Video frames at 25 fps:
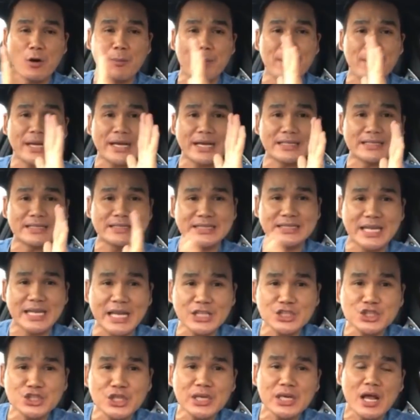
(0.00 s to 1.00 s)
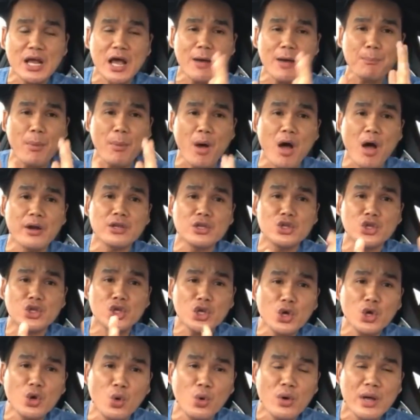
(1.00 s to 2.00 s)
It will be contingent upon
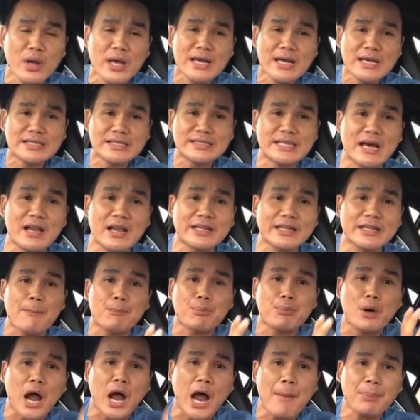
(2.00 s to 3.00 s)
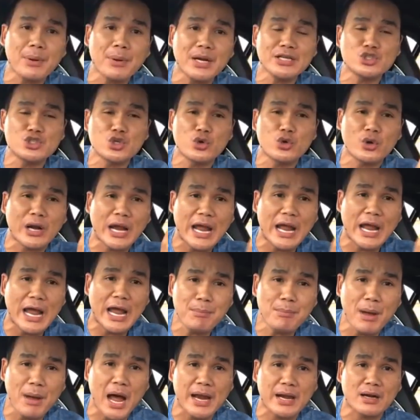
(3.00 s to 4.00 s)
you sell that property to your
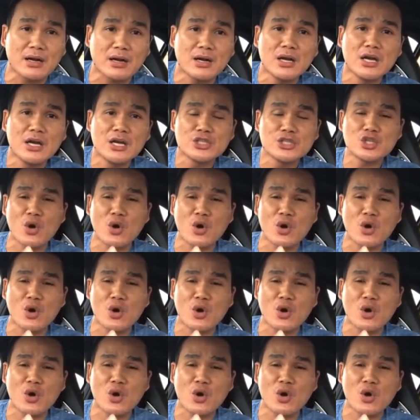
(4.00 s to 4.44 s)
end buyer.